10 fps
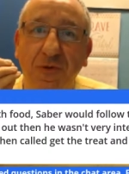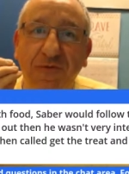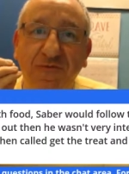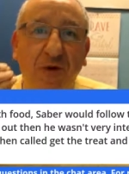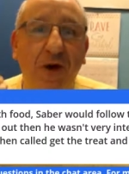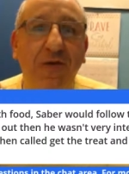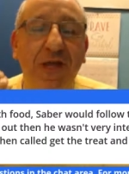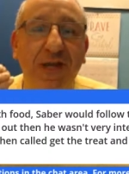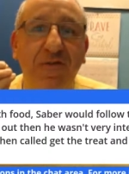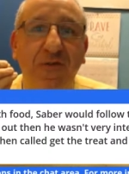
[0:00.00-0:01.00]
involved
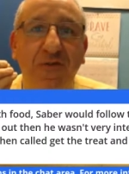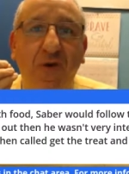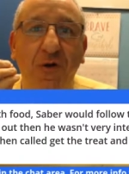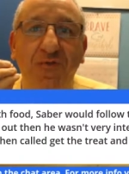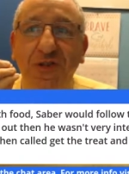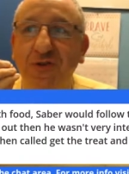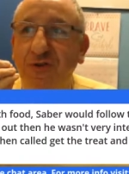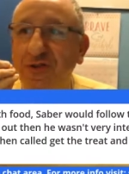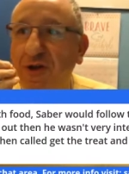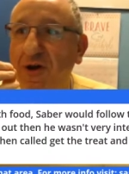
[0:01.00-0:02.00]
getting involved with
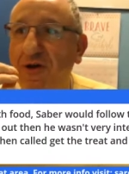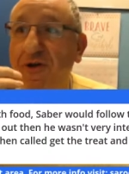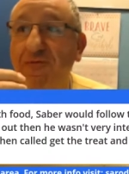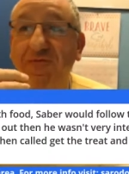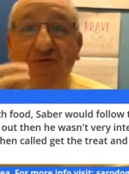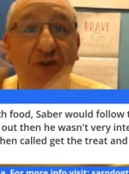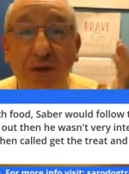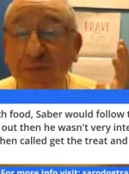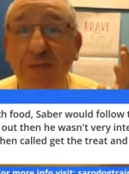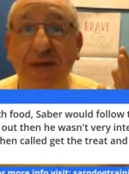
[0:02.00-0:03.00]
your dog
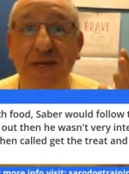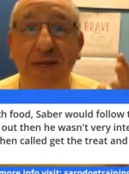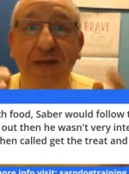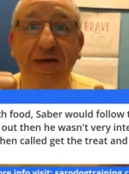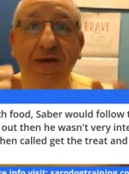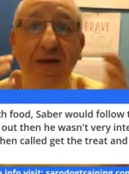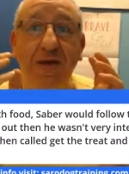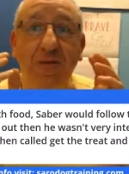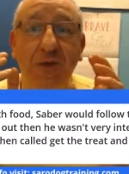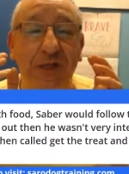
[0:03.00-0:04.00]
from the beginning
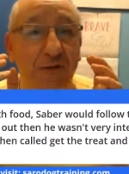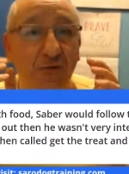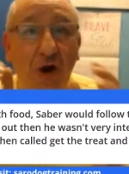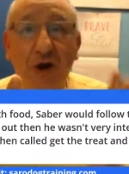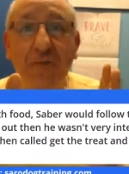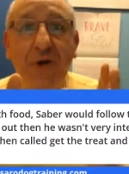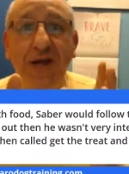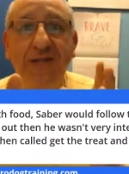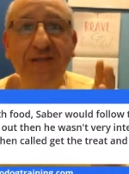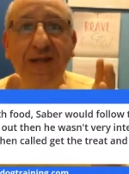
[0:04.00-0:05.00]
with the wrong
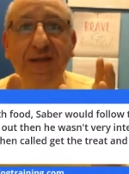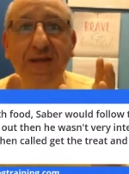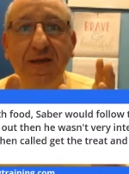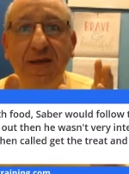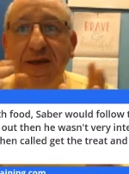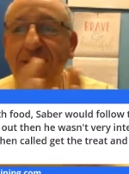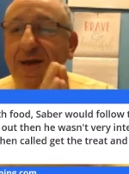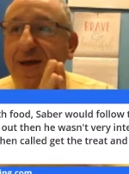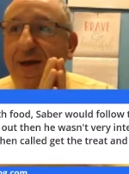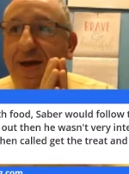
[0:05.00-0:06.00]
mindset.
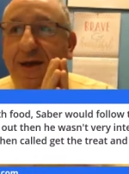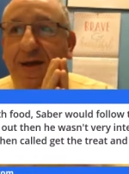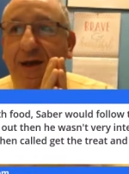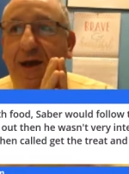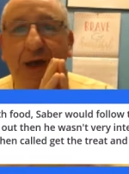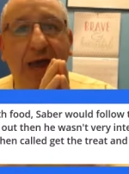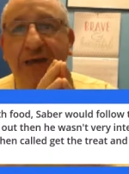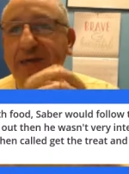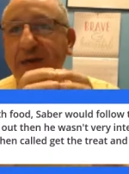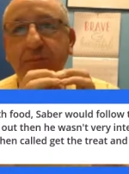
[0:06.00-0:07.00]
I, I
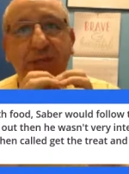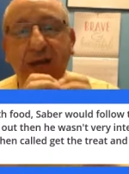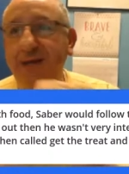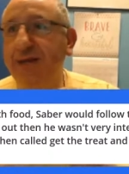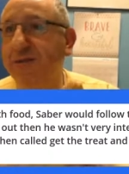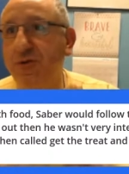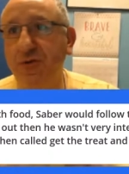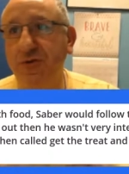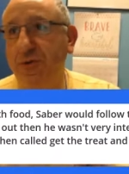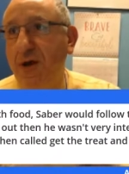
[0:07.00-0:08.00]
keep telling
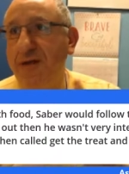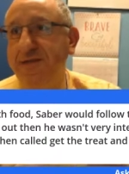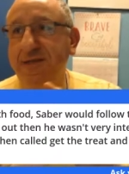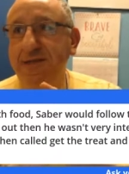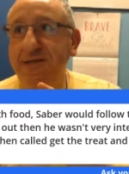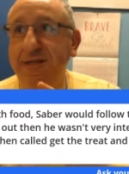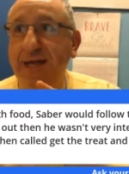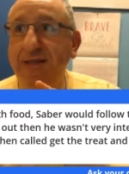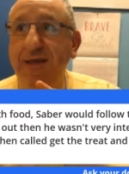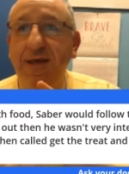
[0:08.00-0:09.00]
you guys this that